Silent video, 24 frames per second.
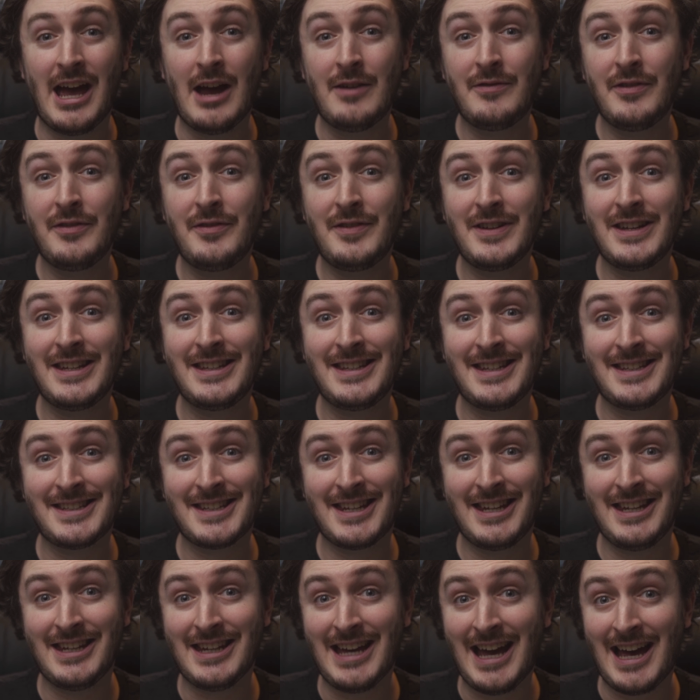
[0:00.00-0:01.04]
everything in this
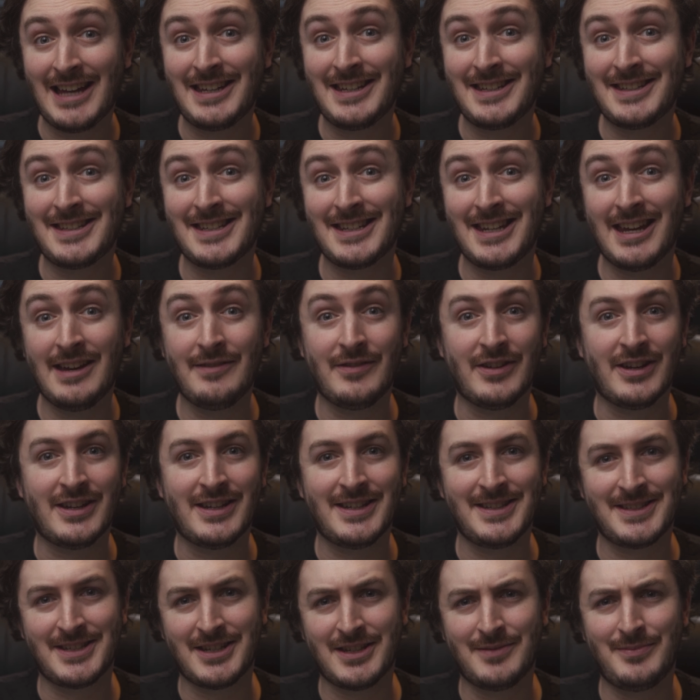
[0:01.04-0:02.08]
kit added together
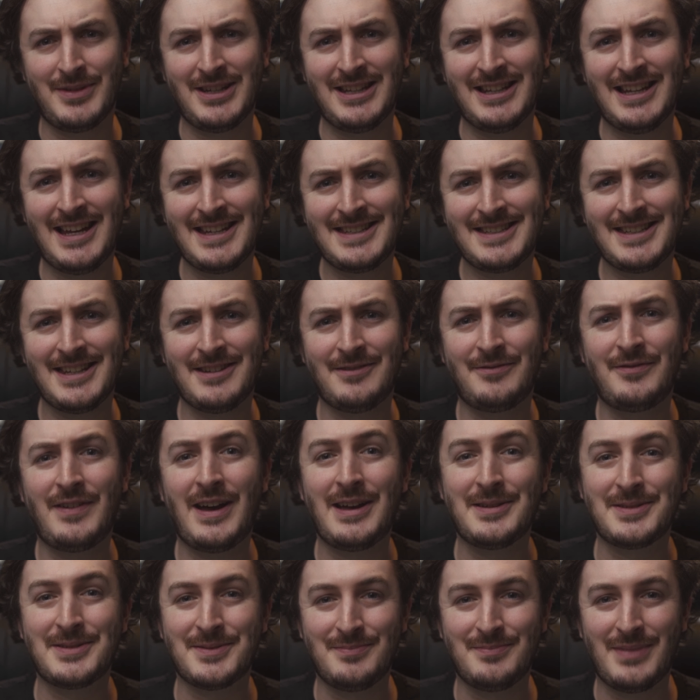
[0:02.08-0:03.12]
is going to be less than a
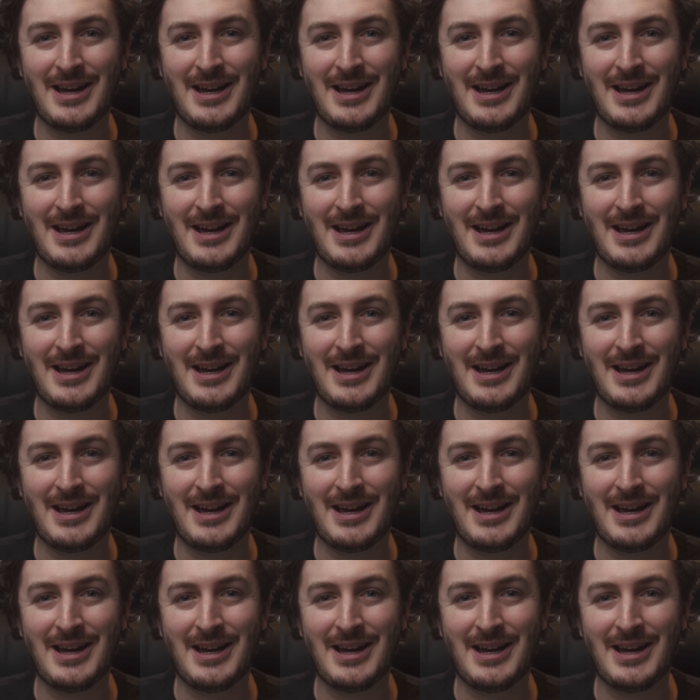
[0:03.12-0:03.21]
thousand